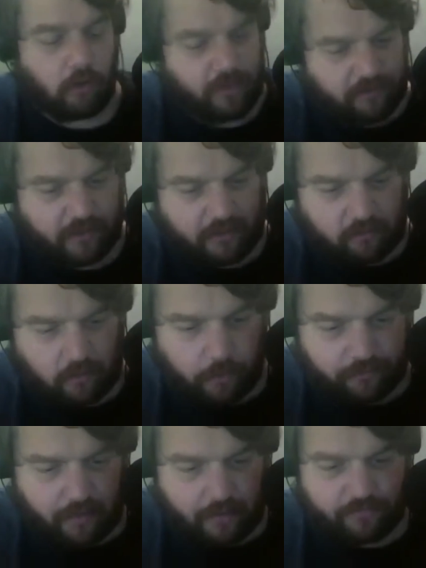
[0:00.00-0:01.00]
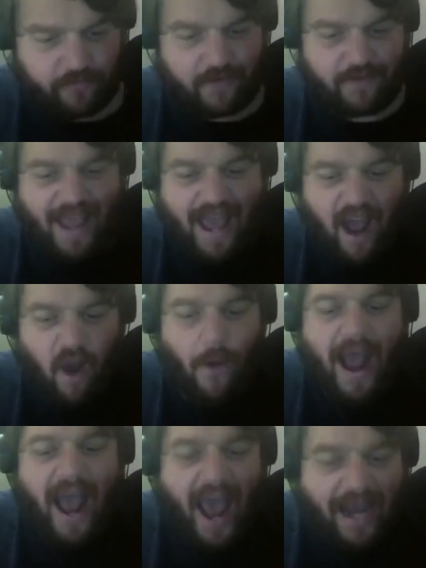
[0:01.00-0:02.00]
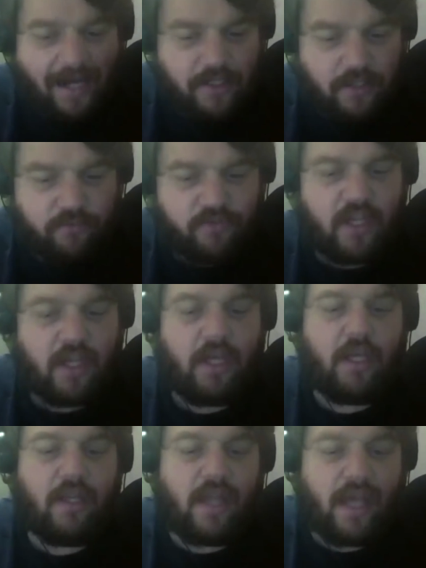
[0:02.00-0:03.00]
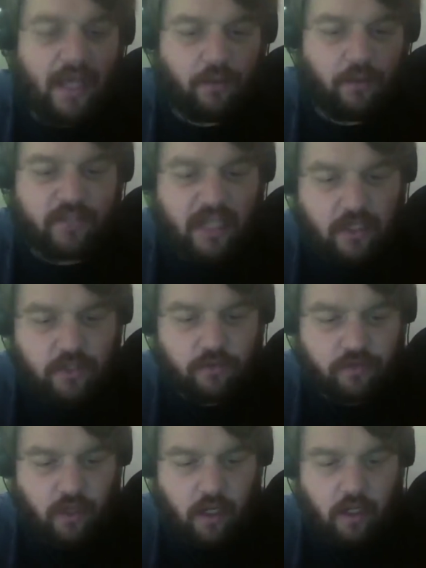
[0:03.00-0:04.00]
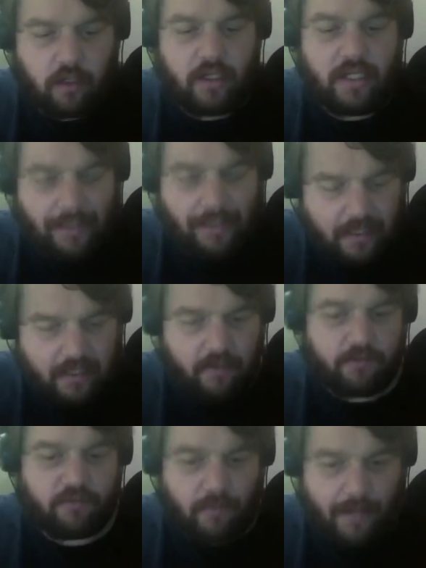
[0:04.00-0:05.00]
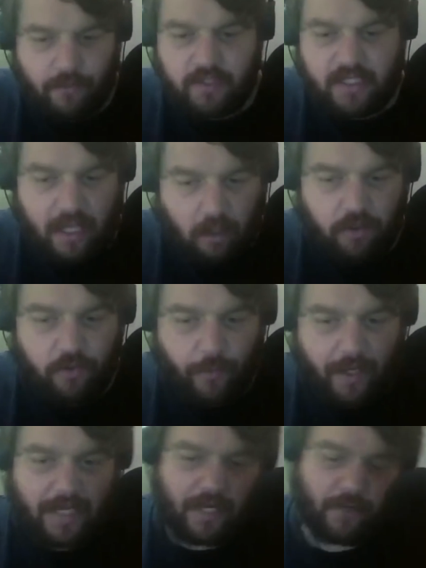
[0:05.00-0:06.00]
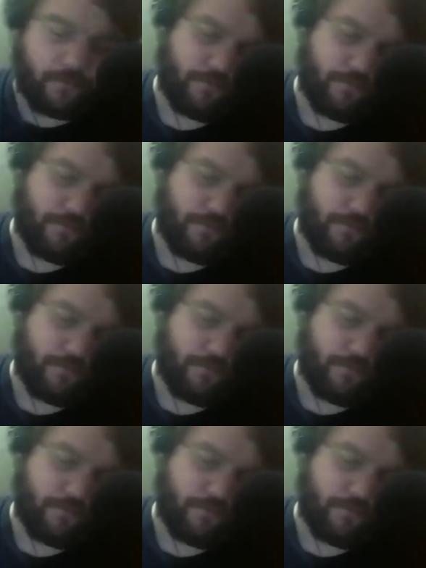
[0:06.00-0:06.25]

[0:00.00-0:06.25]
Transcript: these things closely as far as how active the Hells Angels are in London and the surrounding area right now?